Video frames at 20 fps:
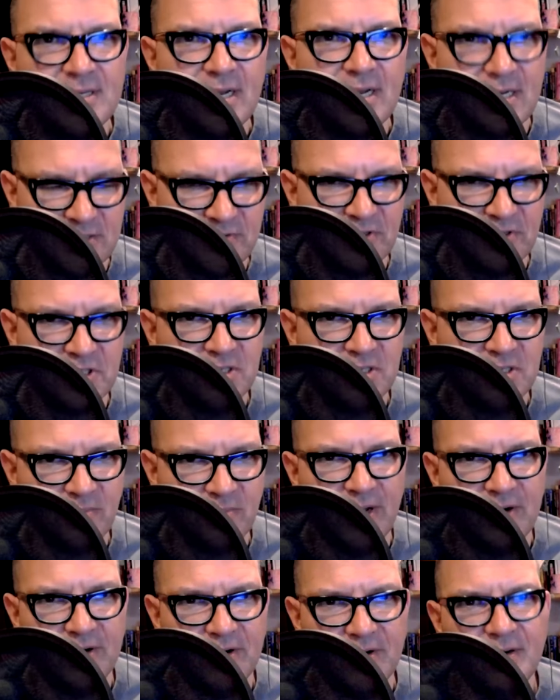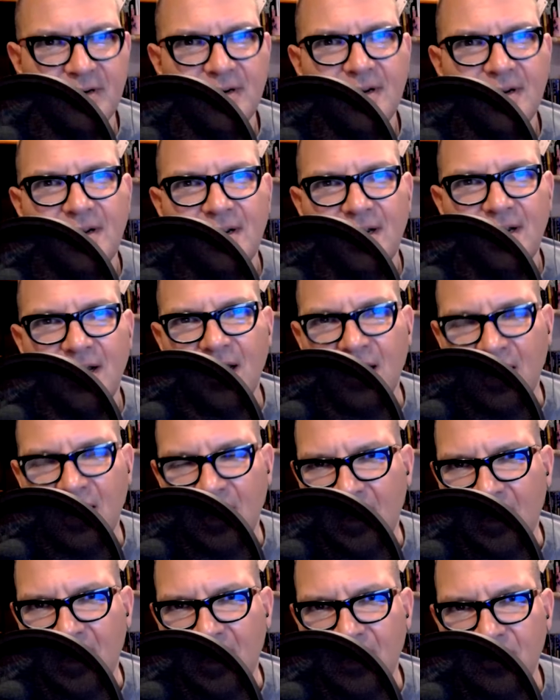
science fiction writer, uh,